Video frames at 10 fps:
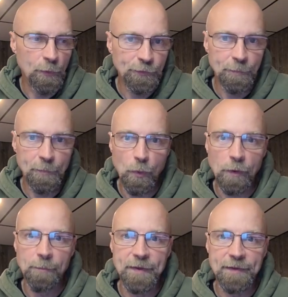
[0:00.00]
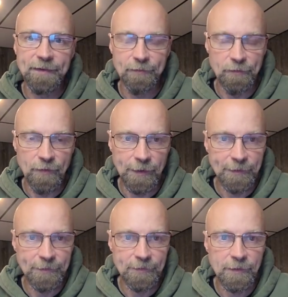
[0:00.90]
most important piece of
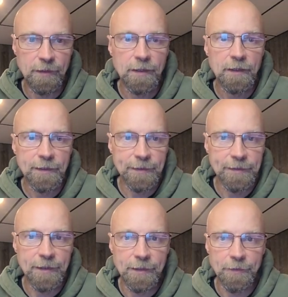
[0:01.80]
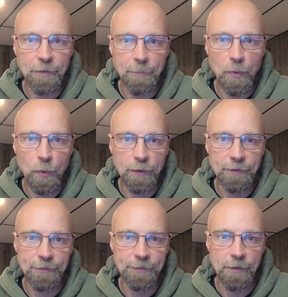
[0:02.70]
advice, get the port
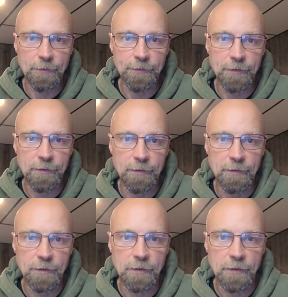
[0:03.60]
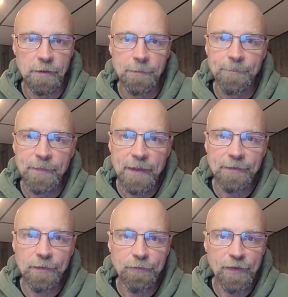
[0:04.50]
installed.
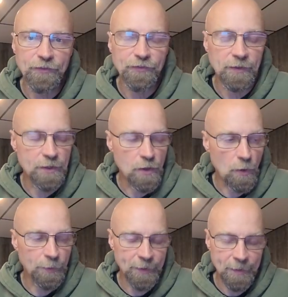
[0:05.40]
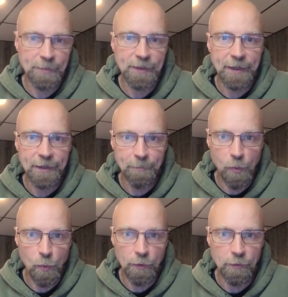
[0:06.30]
It's officially called an implanted
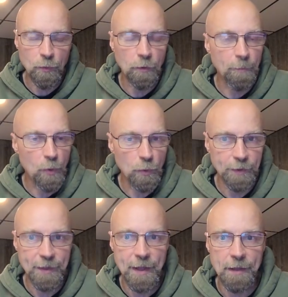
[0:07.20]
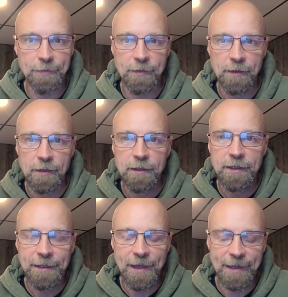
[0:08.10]
port or Porticath,
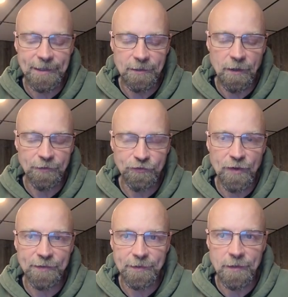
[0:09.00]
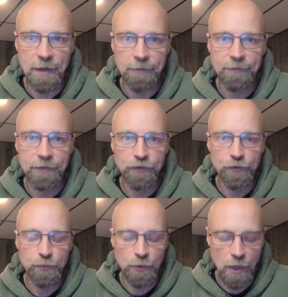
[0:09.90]
and I cannot stress enough,
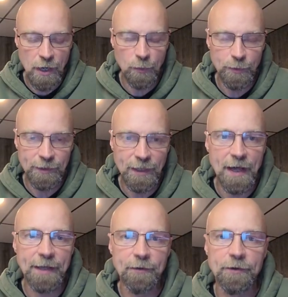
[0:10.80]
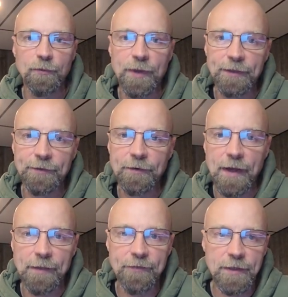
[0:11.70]
do not rely on a regular
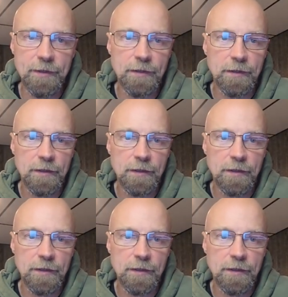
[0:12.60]
IV.